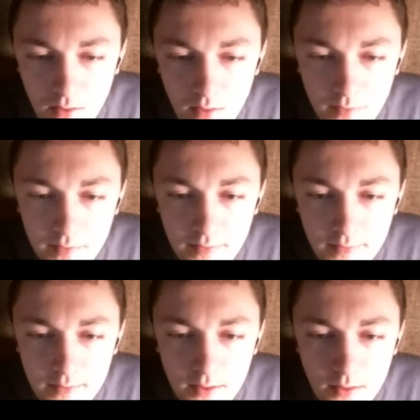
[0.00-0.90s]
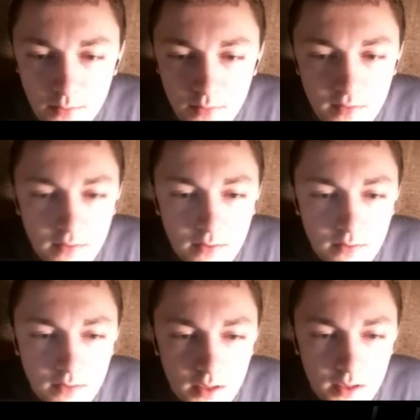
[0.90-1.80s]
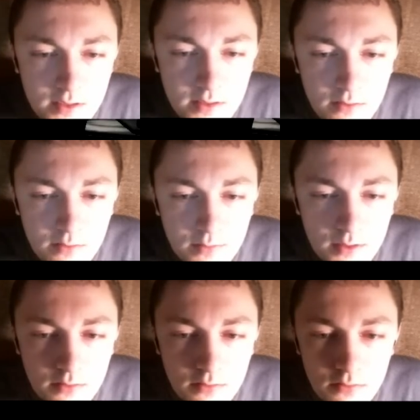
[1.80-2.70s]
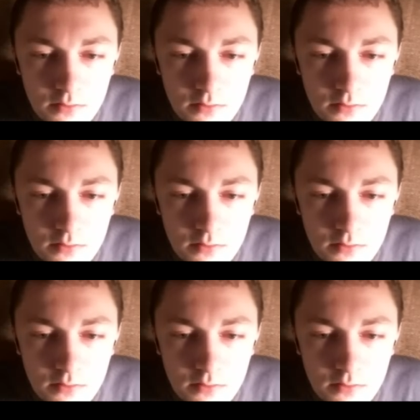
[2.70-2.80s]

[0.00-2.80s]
Is that something in Brazil that I should know about?